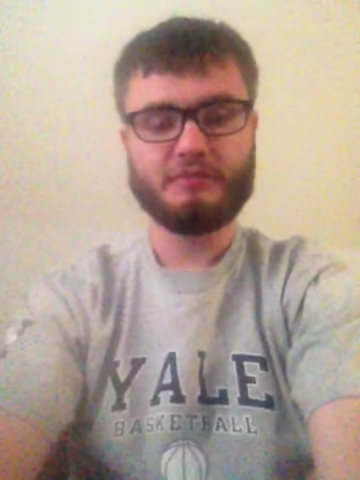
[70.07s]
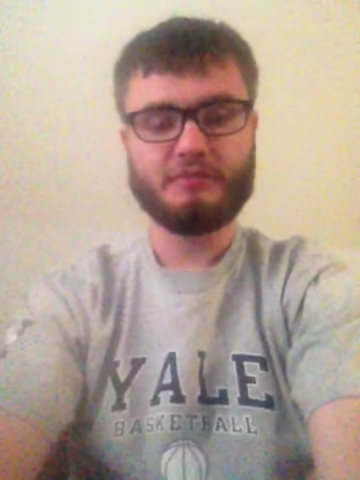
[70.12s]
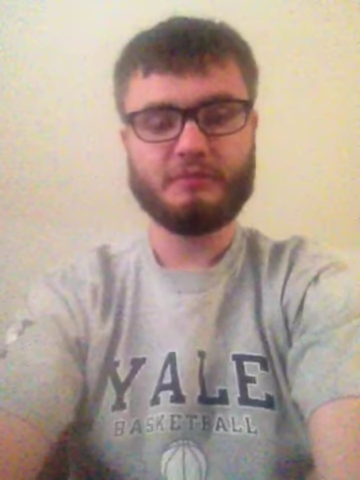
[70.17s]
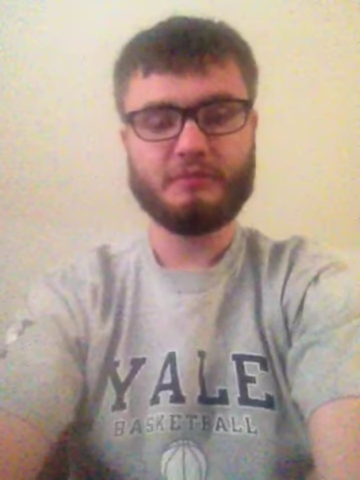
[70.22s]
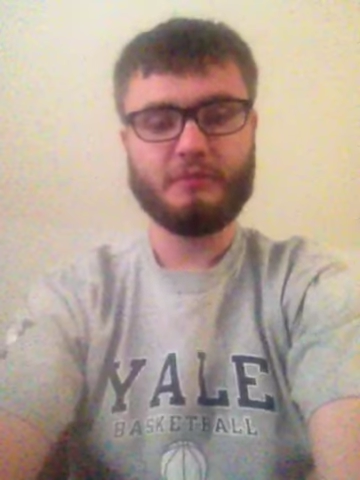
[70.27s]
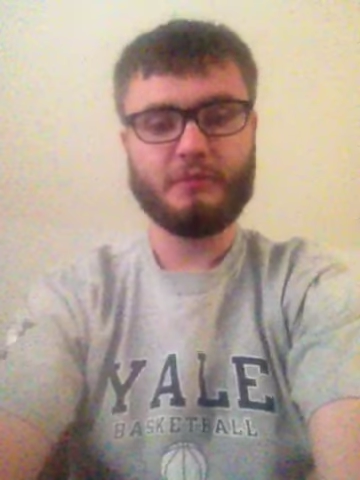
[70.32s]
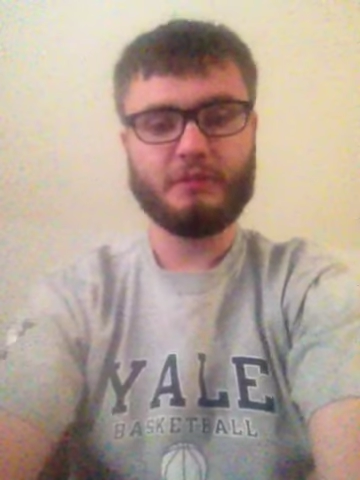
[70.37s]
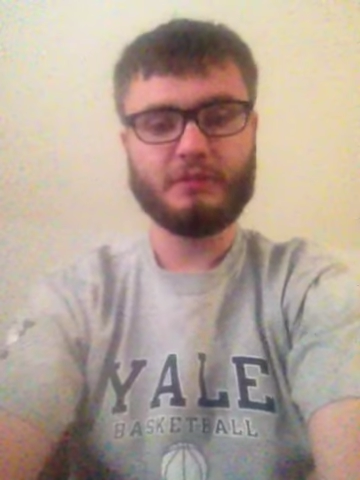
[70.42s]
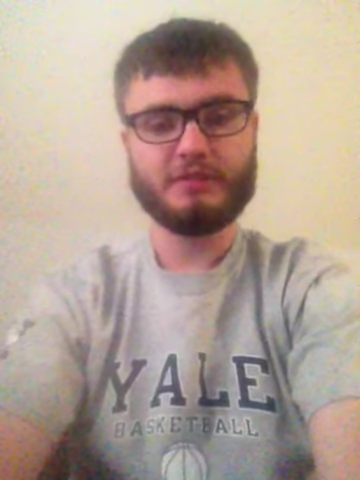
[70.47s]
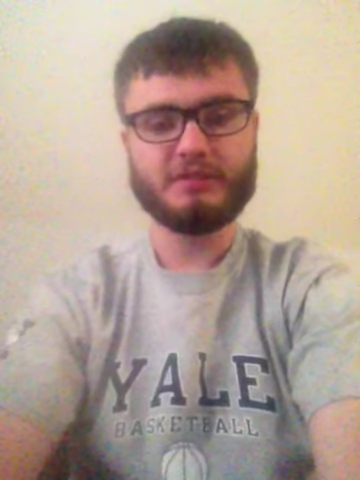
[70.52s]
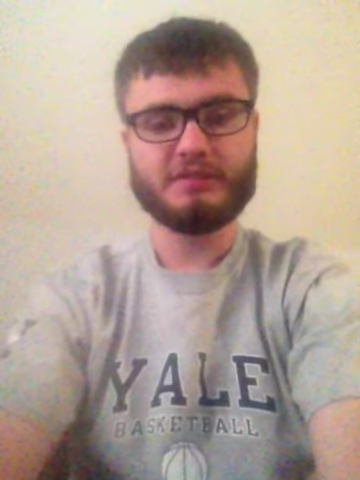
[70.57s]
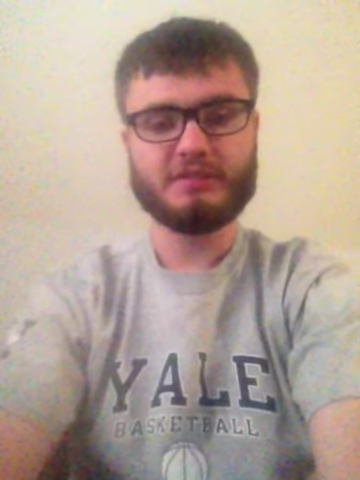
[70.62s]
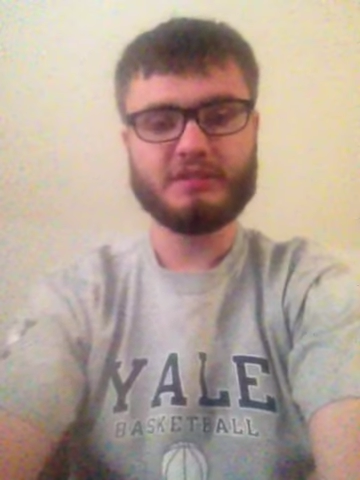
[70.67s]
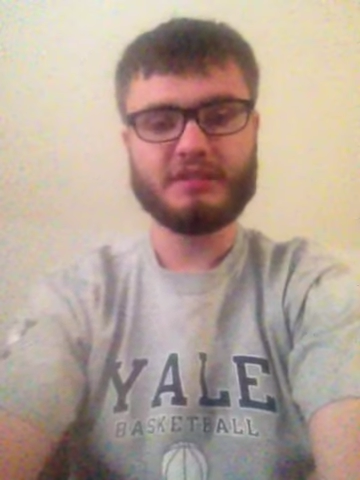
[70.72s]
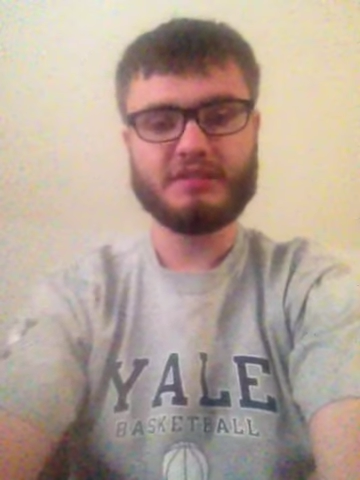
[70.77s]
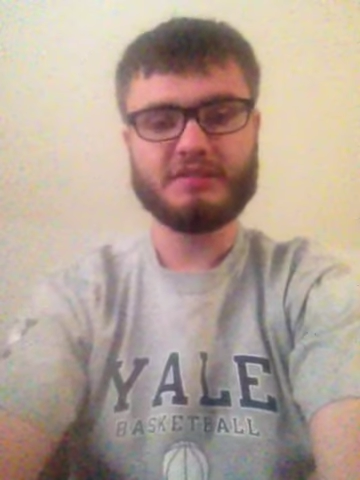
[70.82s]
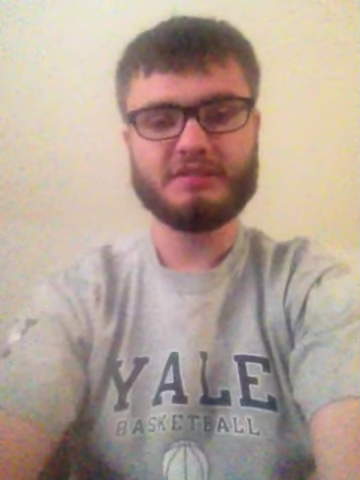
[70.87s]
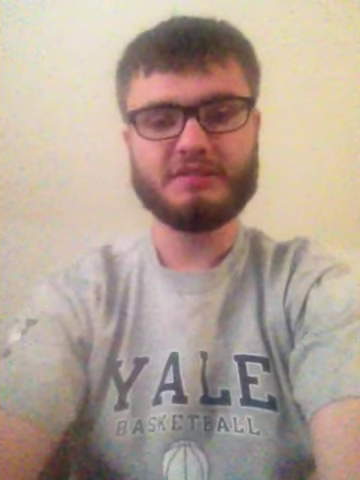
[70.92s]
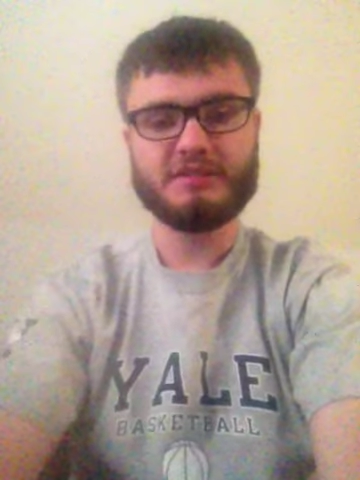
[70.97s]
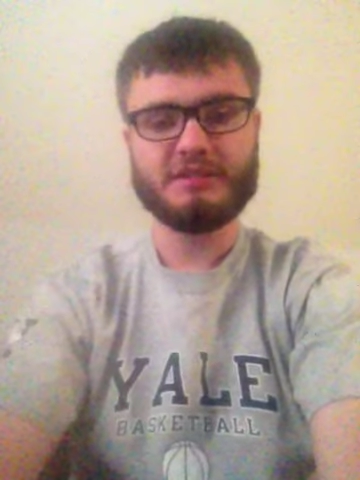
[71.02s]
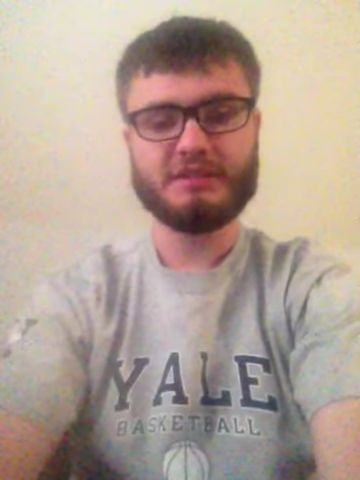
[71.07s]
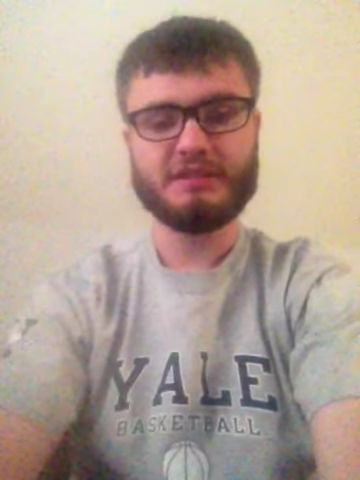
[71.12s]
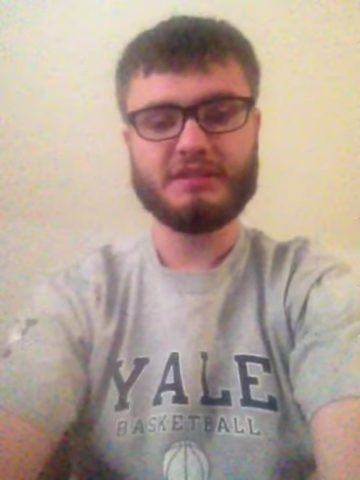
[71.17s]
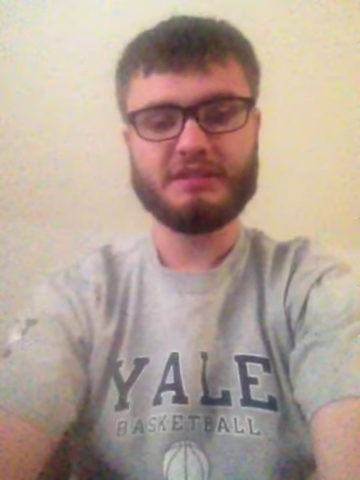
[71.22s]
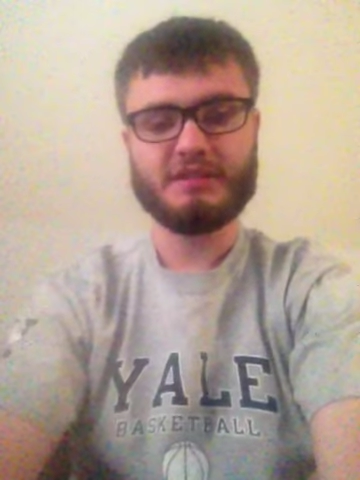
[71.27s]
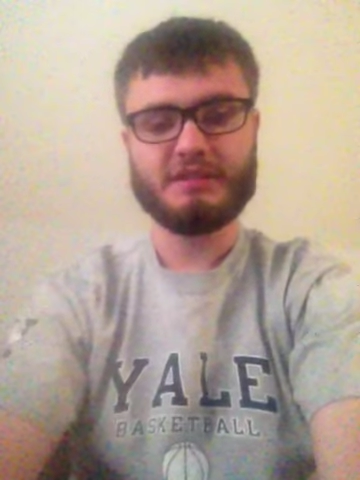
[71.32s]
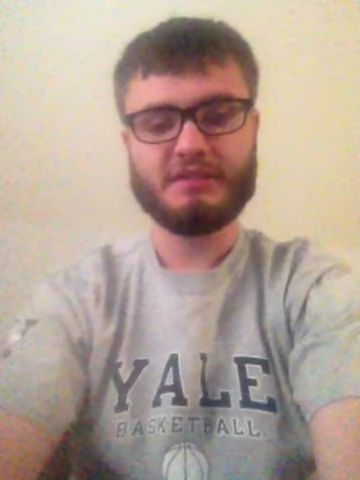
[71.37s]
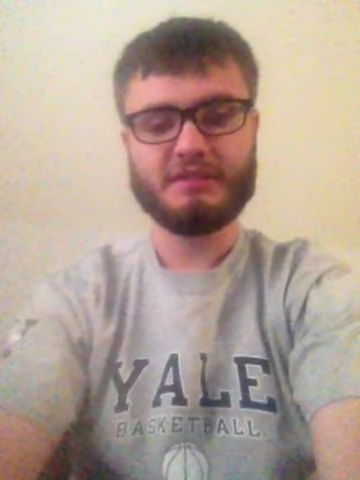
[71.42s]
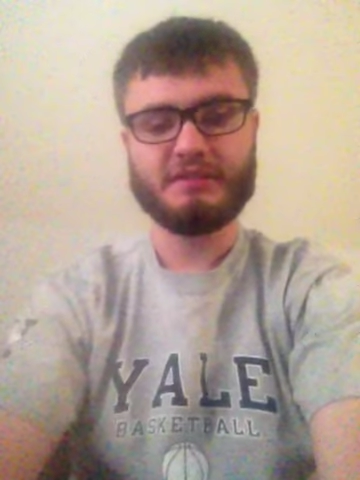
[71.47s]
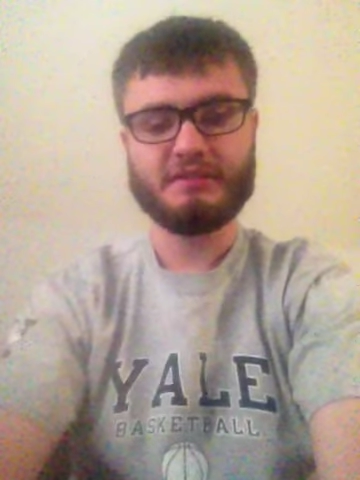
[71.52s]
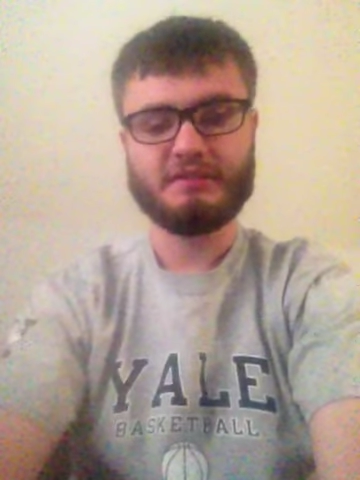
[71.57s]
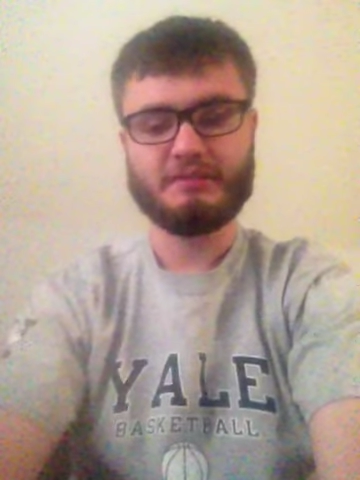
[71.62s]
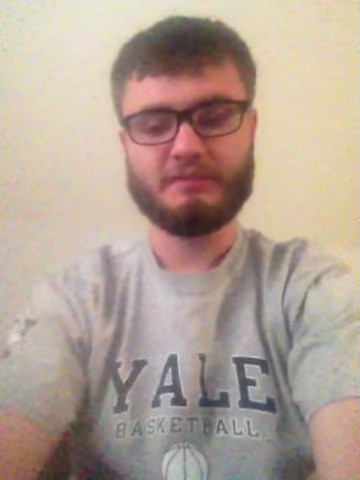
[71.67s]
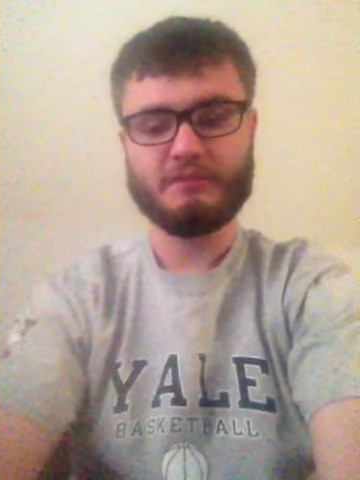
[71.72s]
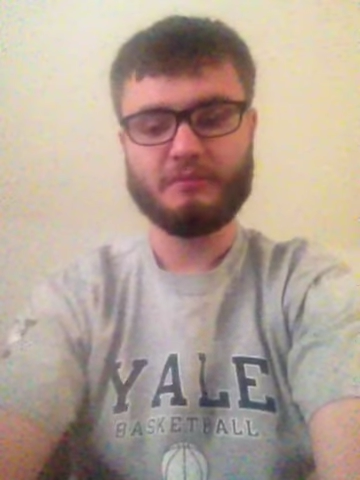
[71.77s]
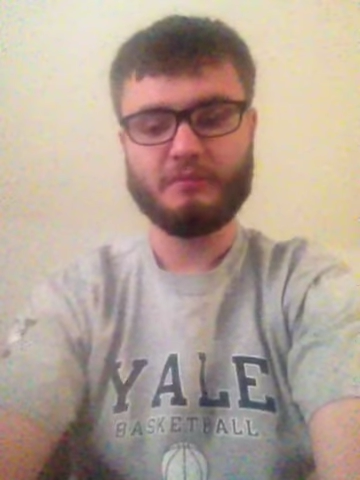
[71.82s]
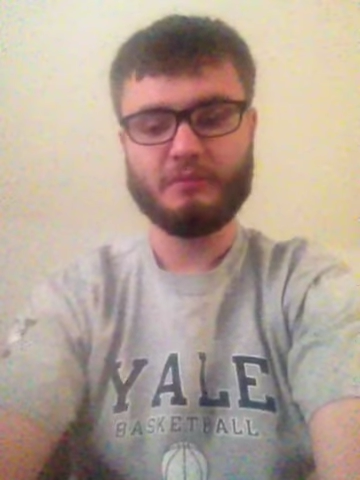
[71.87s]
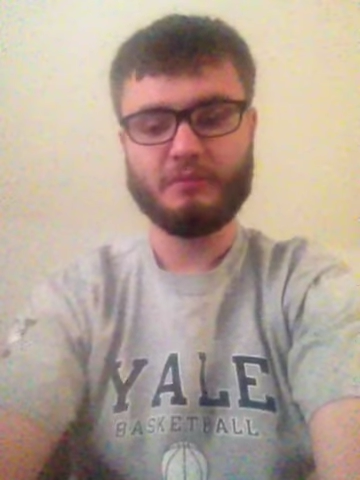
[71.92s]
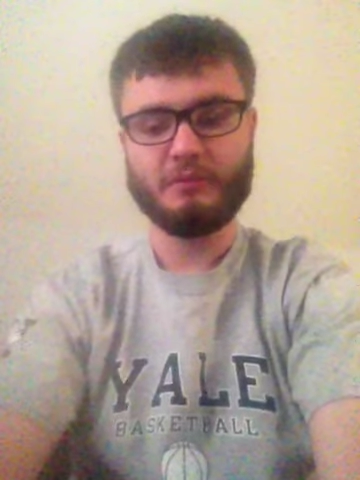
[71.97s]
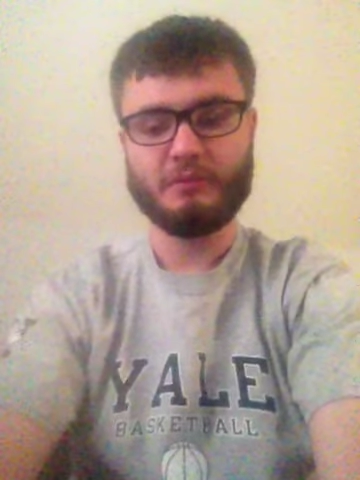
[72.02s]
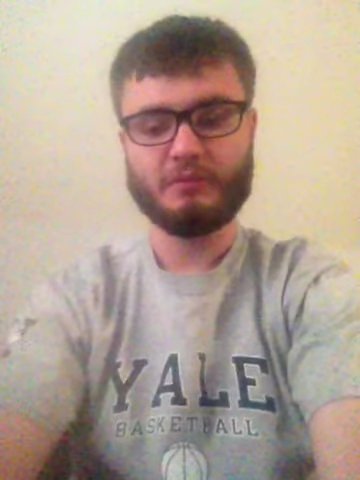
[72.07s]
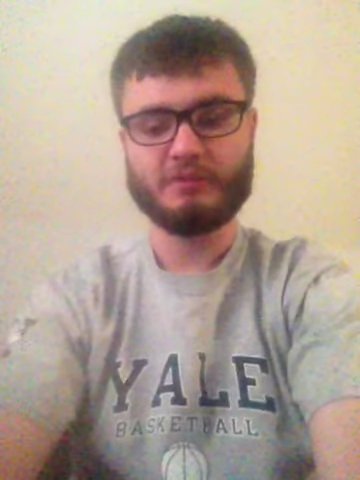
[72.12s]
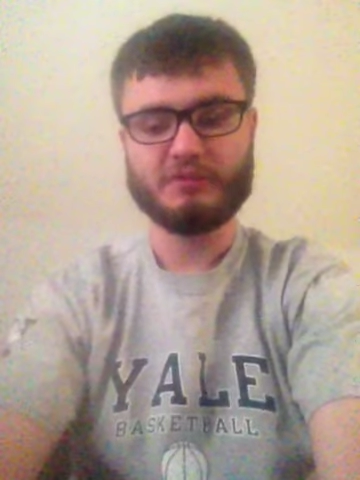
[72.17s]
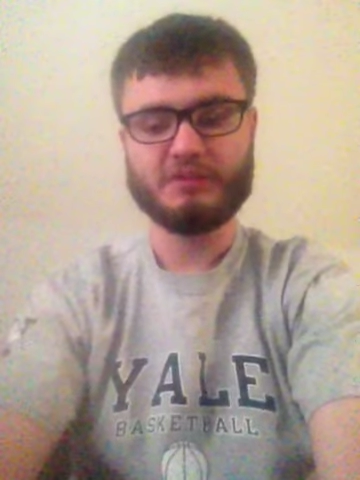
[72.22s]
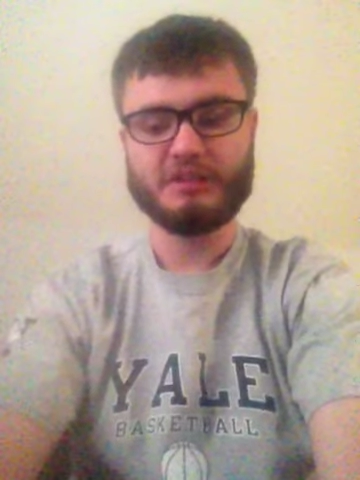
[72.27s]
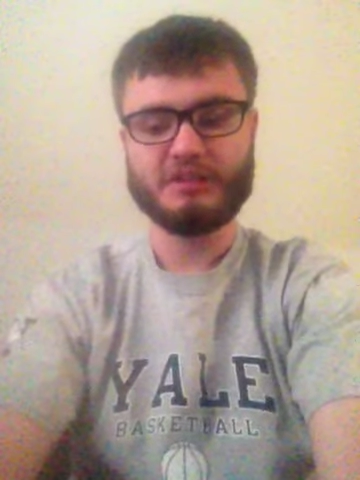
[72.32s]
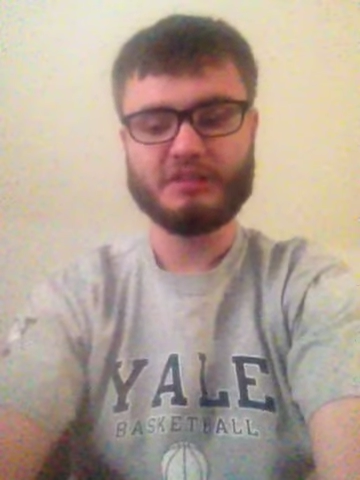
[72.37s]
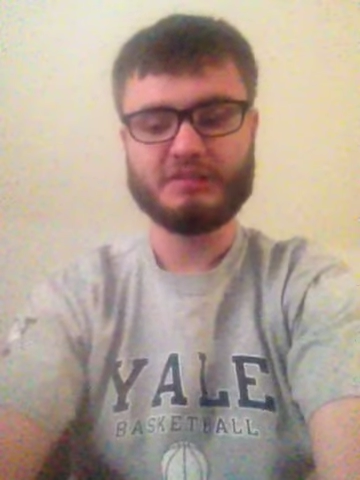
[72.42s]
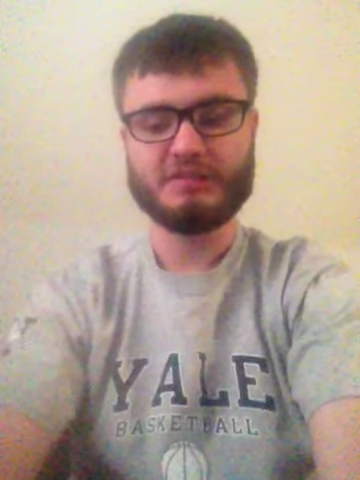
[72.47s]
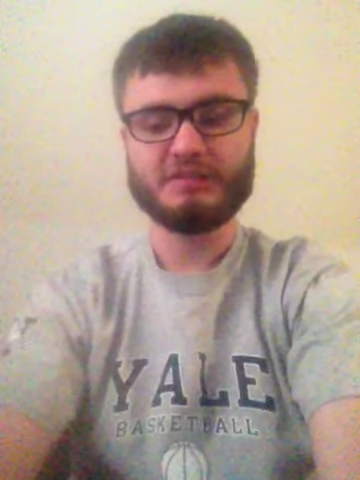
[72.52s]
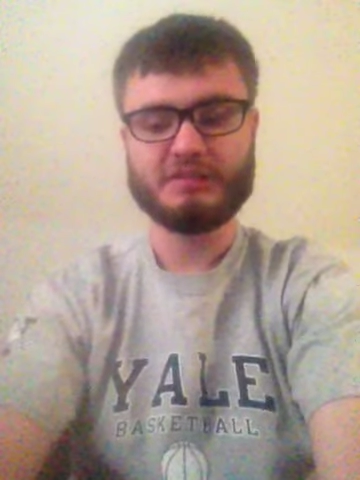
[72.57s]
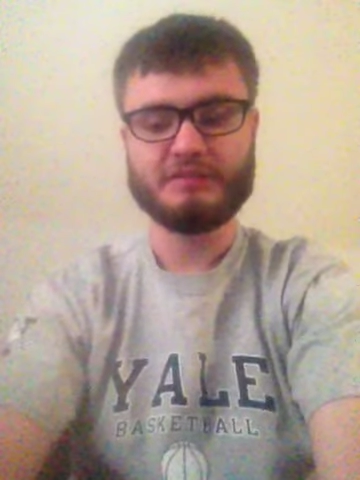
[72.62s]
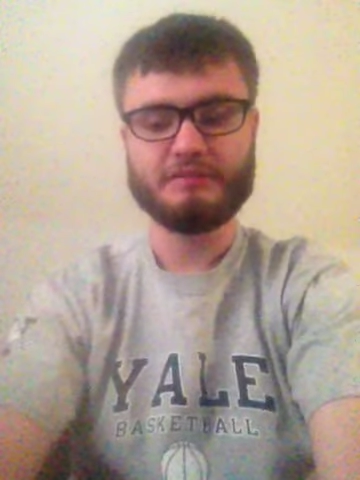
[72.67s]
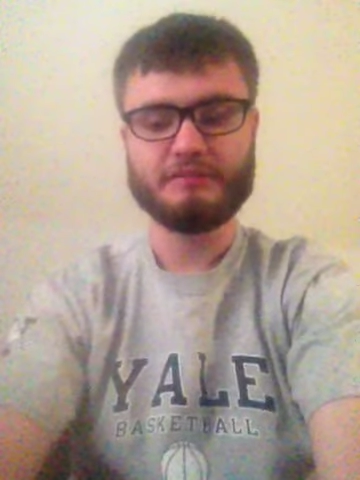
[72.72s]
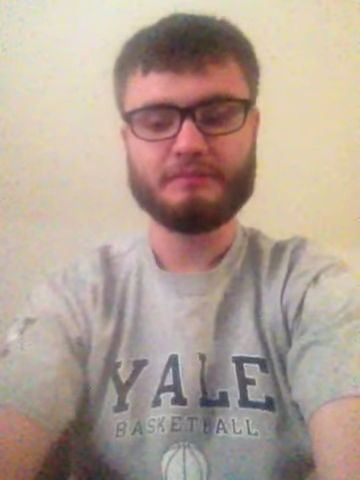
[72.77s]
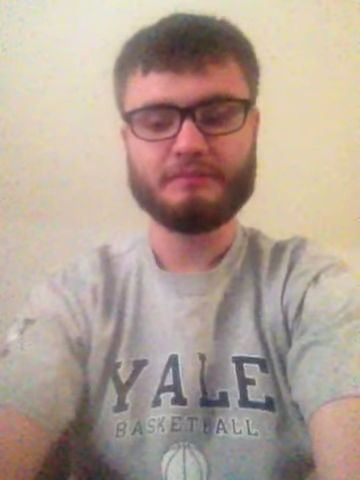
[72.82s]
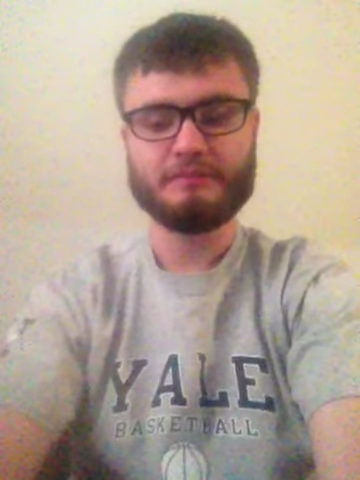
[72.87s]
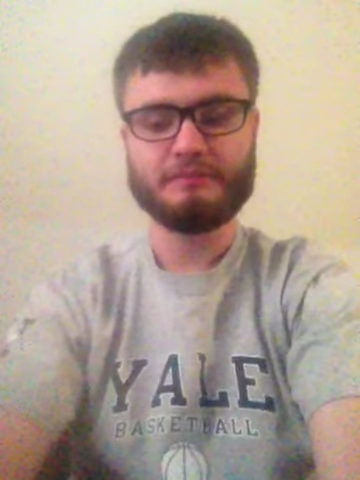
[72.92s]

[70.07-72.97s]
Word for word: one section today, one more section